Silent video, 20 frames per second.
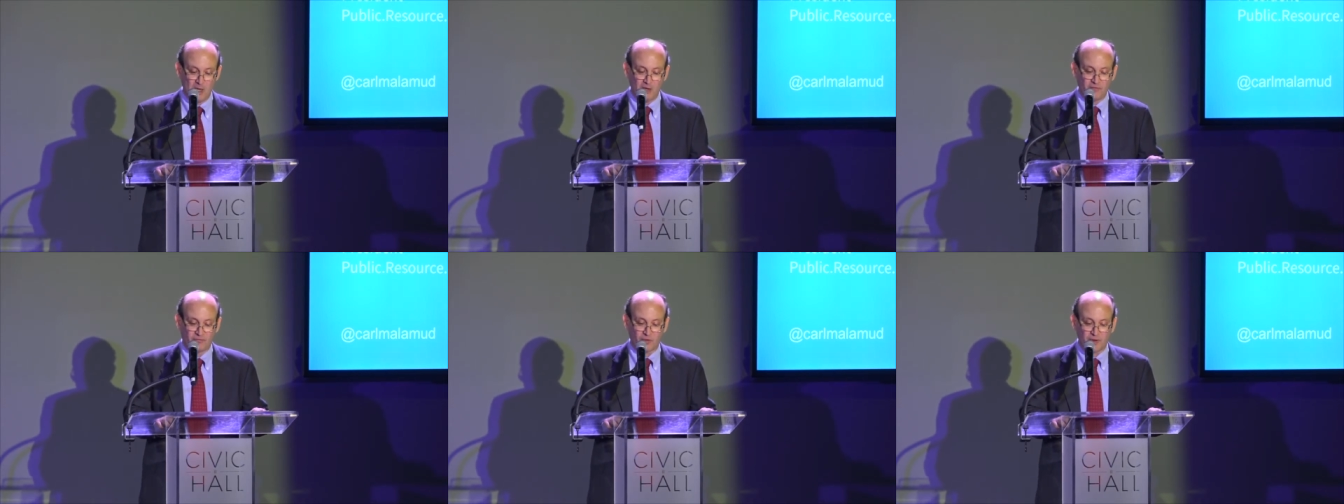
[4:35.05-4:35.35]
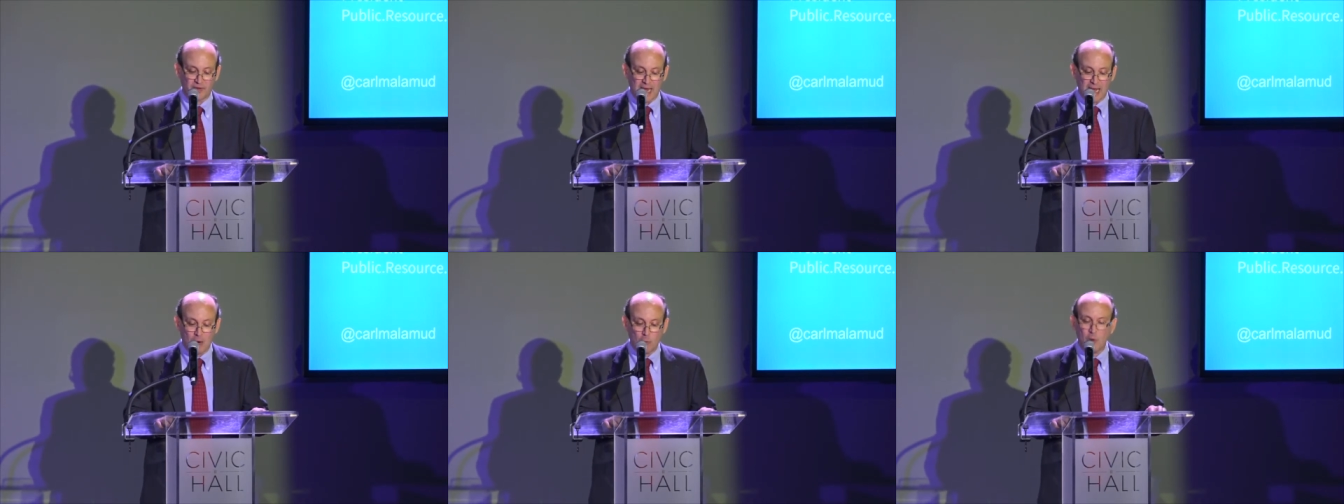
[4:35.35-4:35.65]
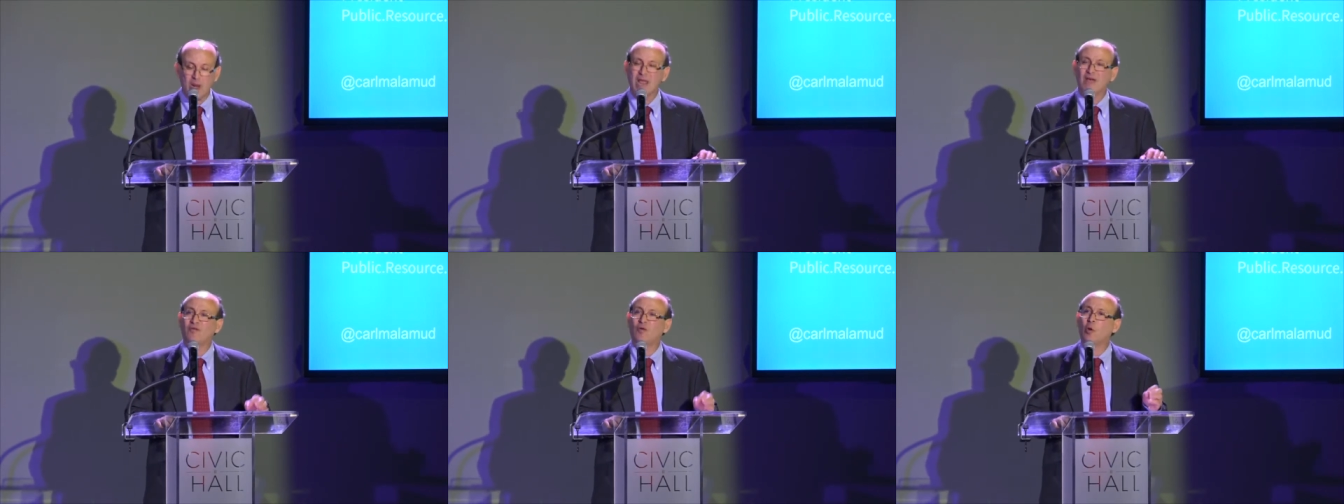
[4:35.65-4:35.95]
For now, we
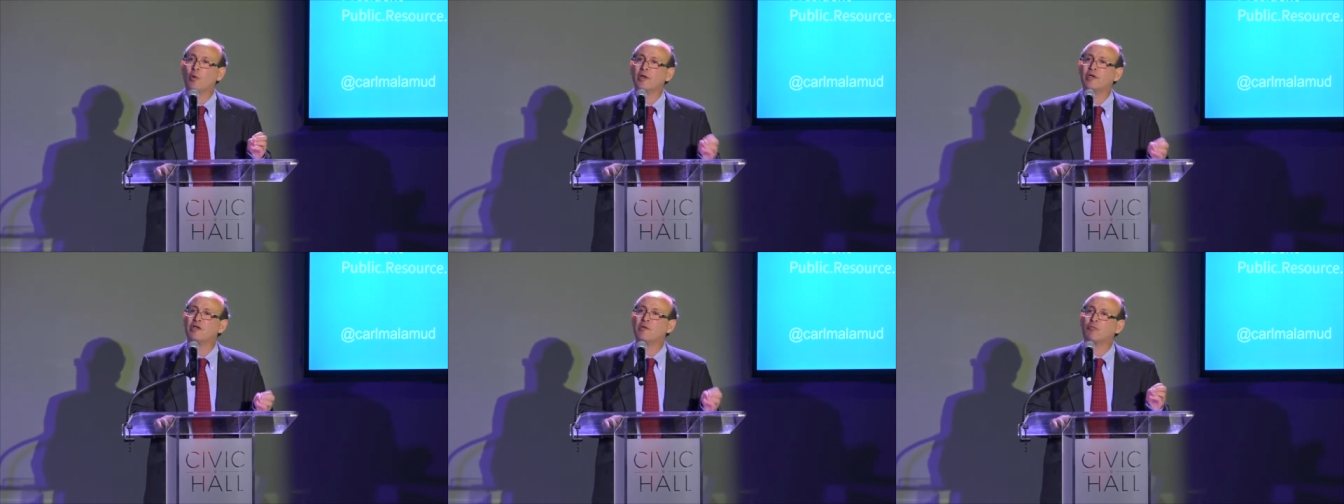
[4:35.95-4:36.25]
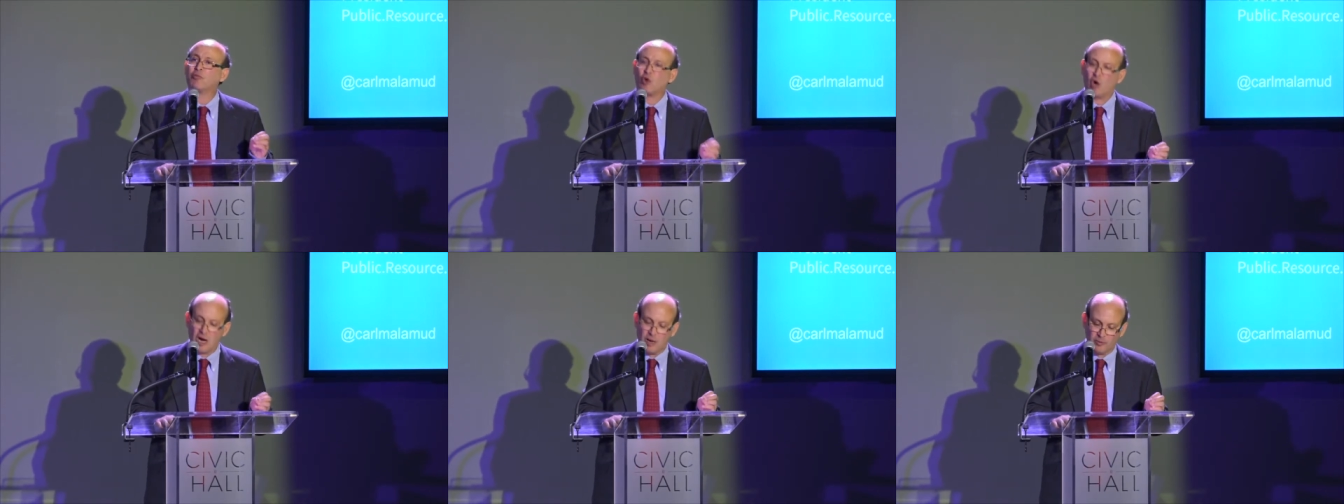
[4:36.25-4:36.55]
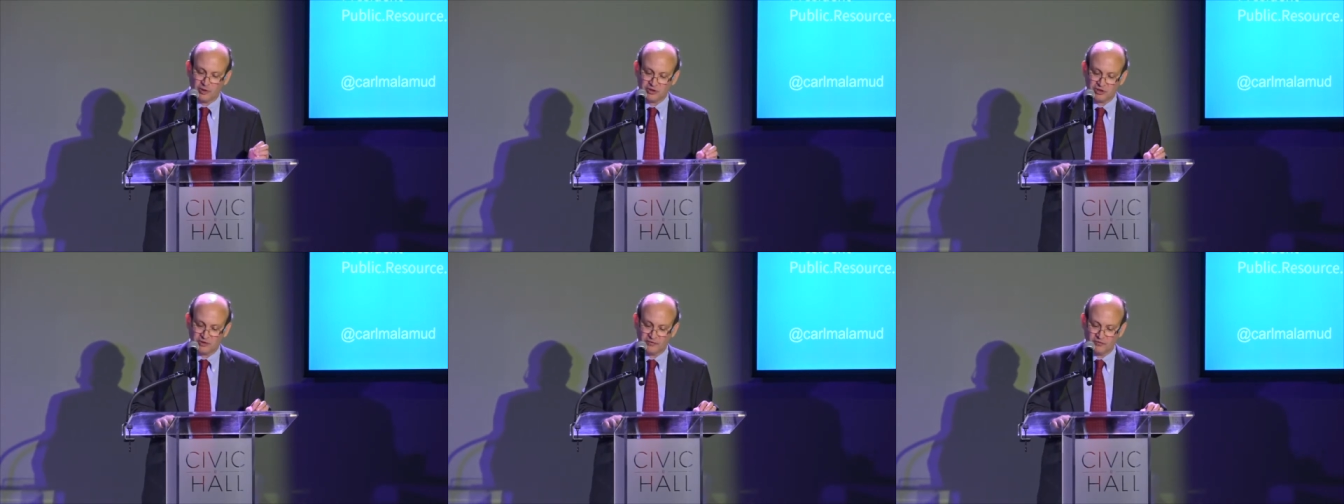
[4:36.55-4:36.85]
have only the
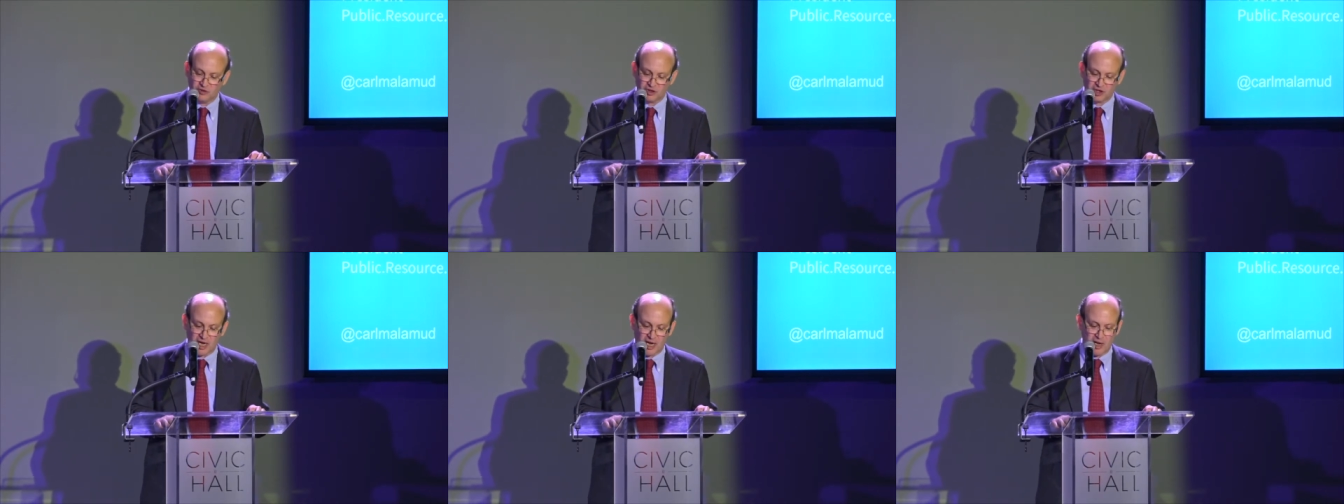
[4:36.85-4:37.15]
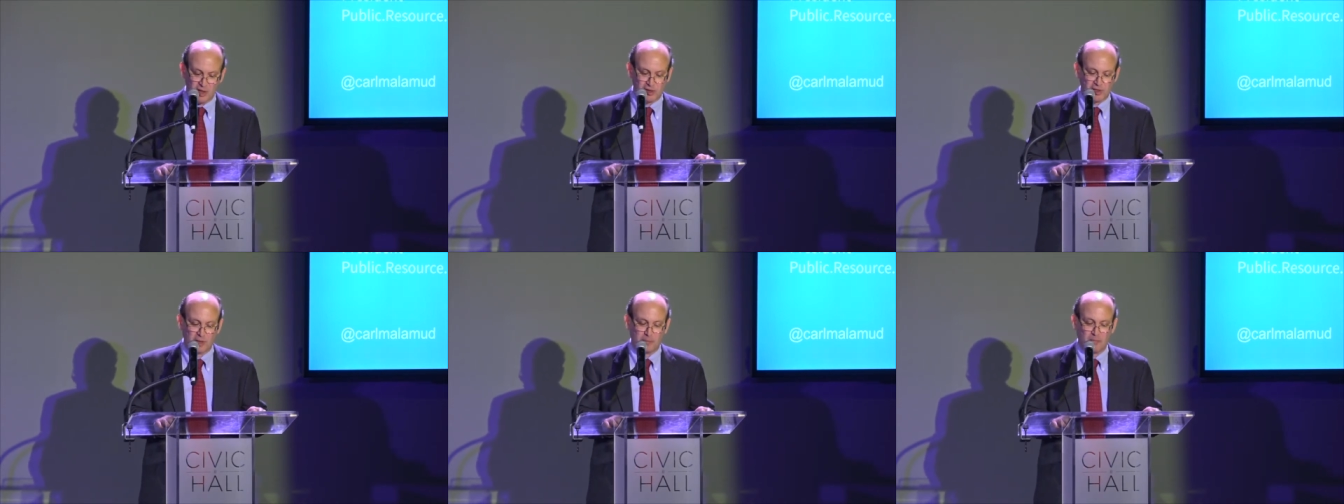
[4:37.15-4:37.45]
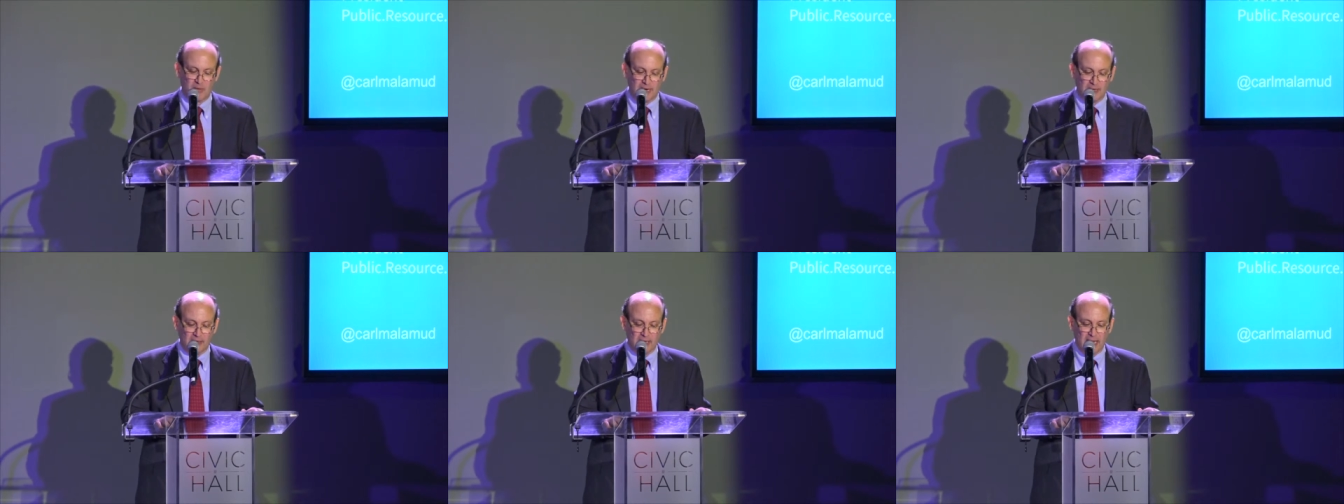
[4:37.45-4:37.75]
promise of change that
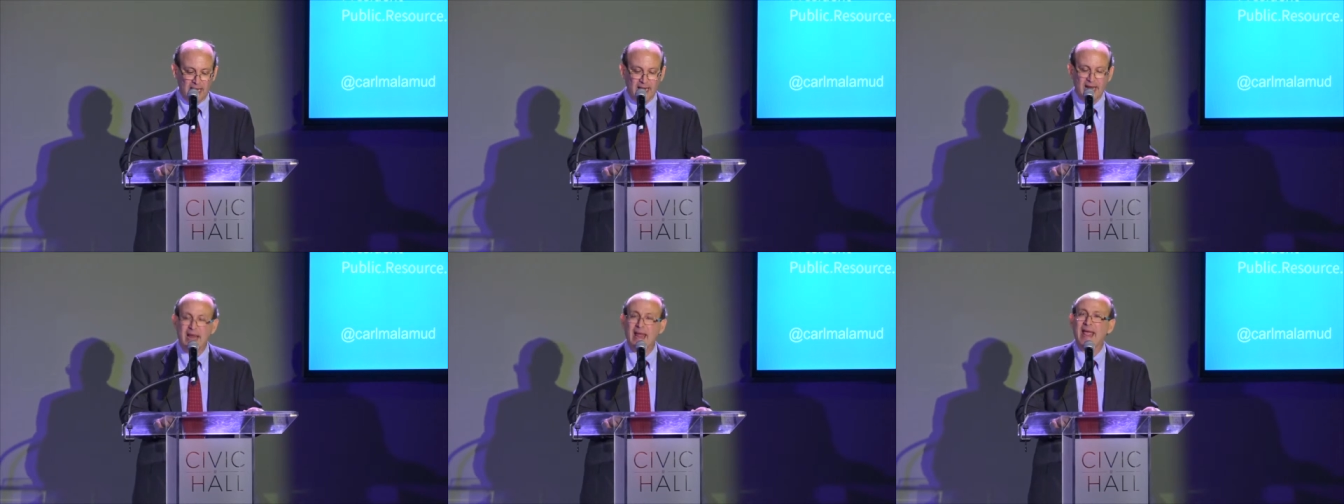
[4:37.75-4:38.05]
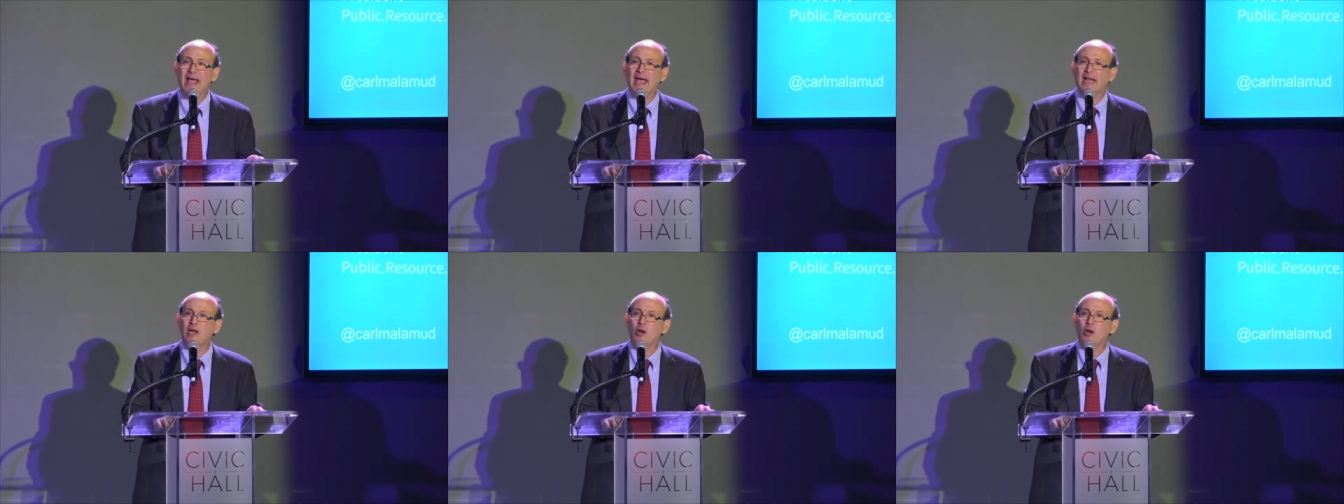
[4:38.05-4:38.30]
might lie ahead,